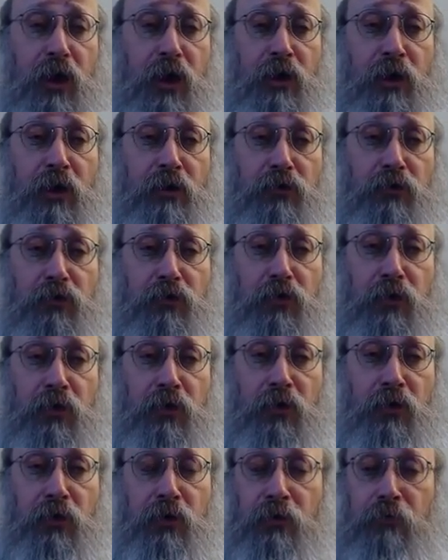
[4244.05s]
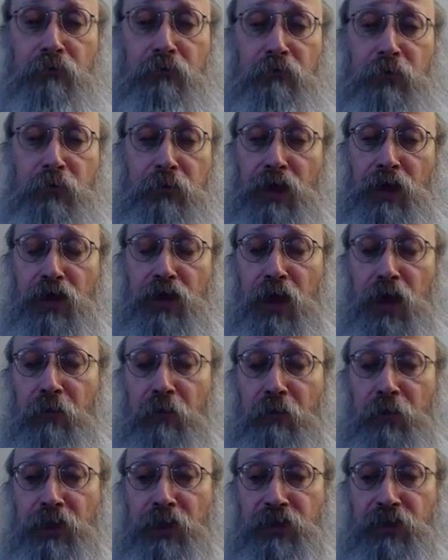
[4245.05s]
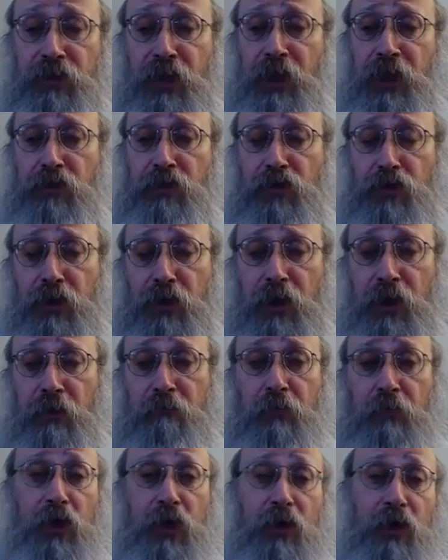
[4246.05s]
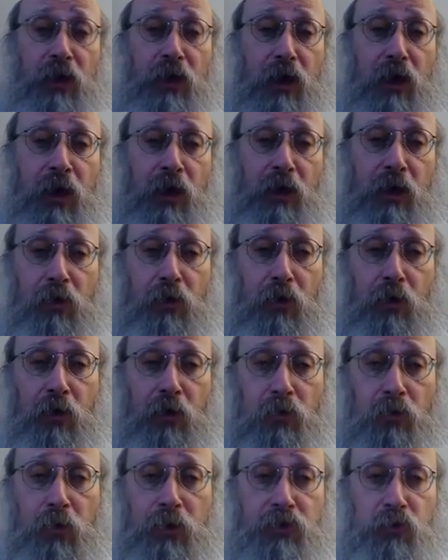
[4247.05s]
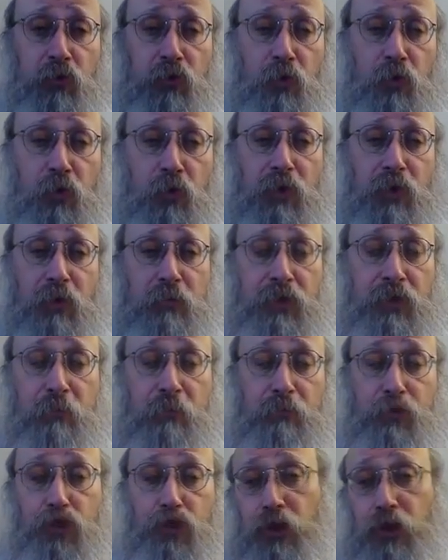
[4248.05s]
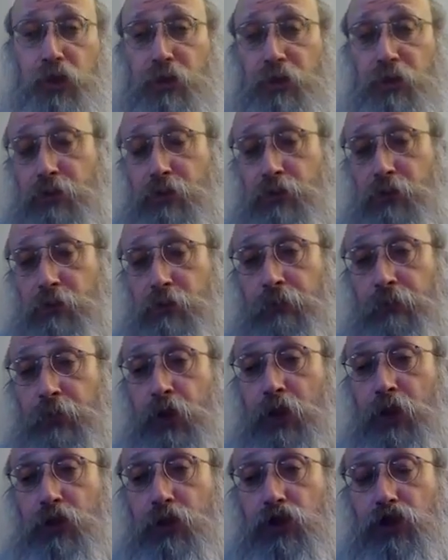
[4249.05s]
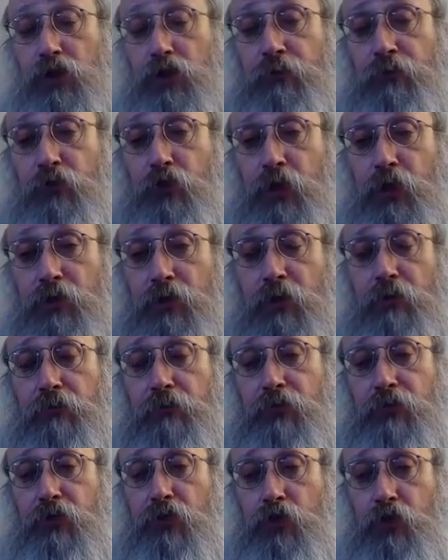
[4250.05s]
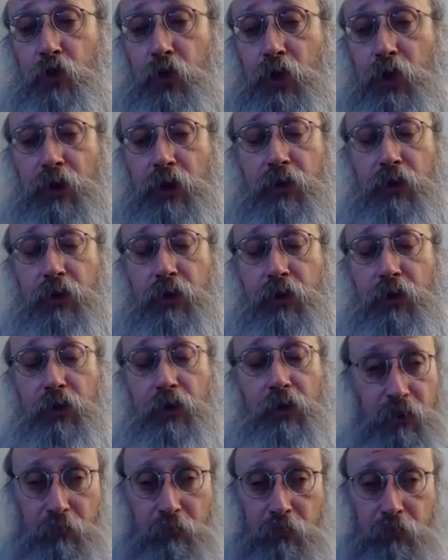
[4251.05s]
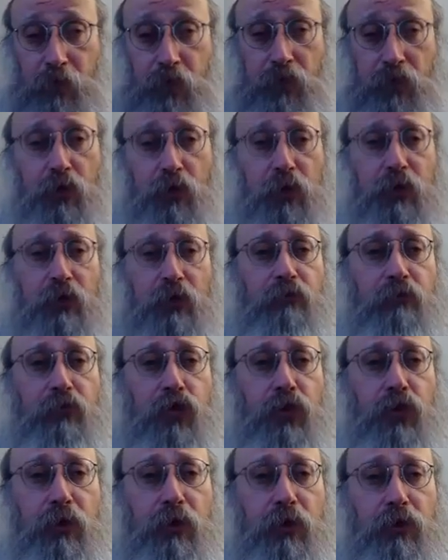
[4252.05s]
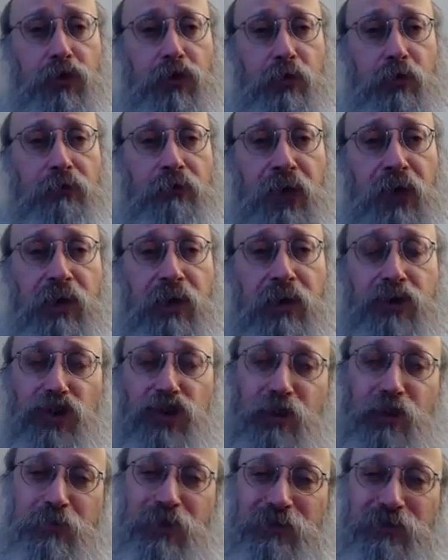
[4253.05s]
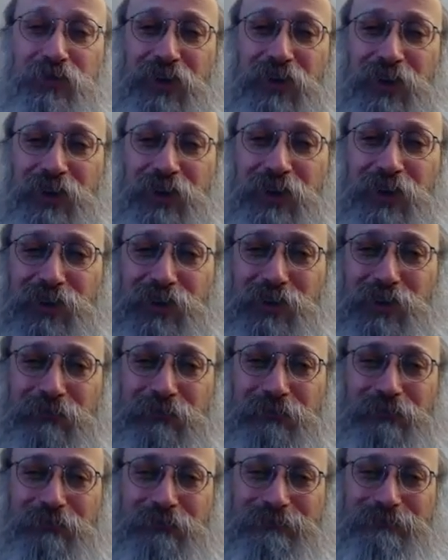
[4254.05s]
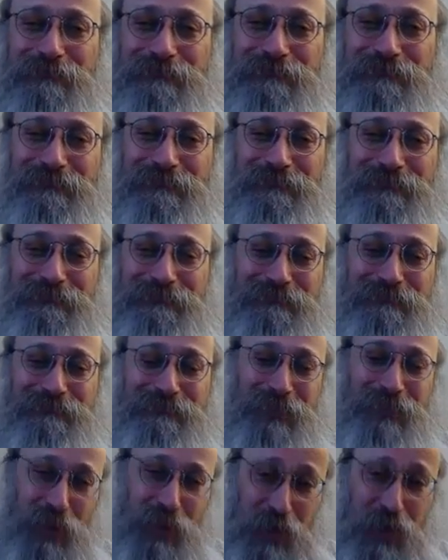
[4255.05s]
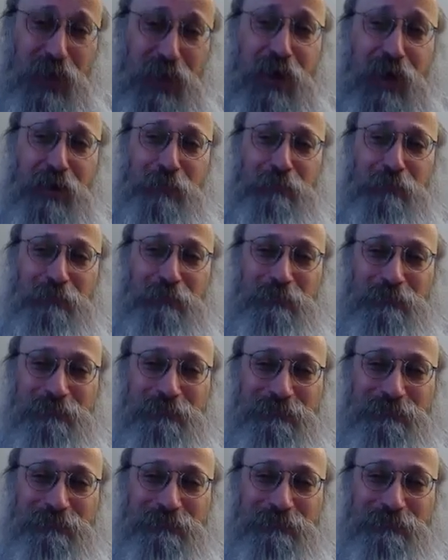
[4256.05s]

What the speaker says: And any comments, anytime, are always welcome and appreciated. Shavua Tov, good week, beauty of beauty, tiferet shebetiferet. L'chaim.